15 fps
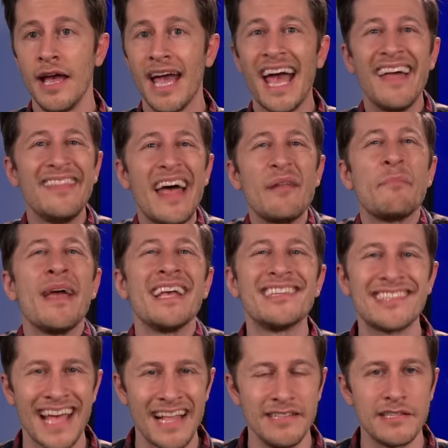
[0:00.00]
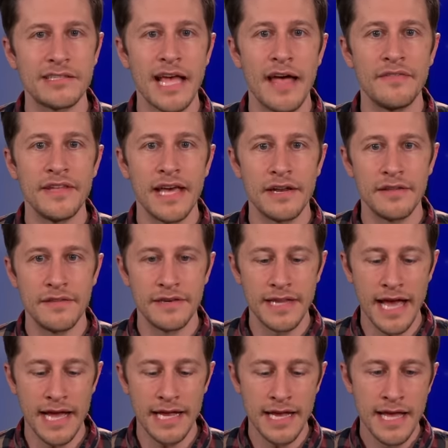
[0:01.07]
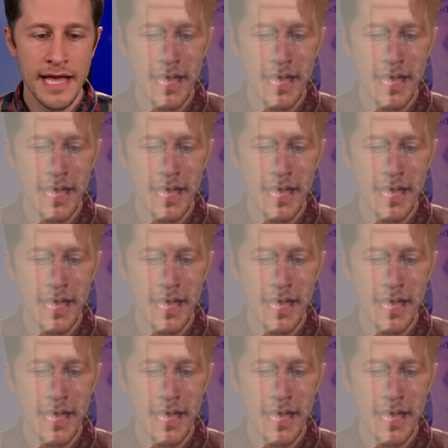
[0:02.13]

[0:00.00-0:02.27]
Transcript: and that make sense at the end of the day.